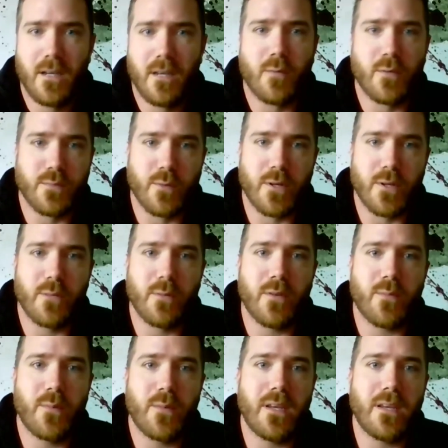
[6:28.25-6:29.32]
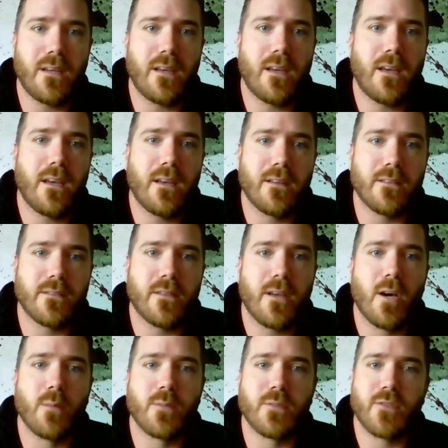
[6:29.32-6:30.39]
was working with me and
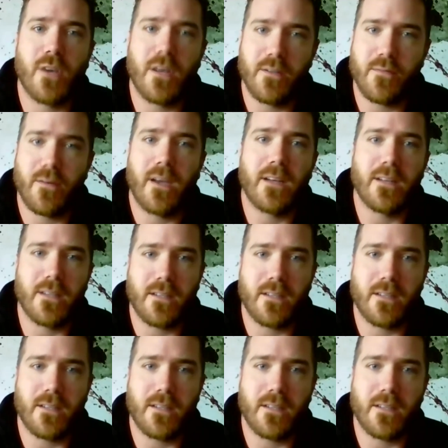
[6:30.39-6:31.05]
helping trying to find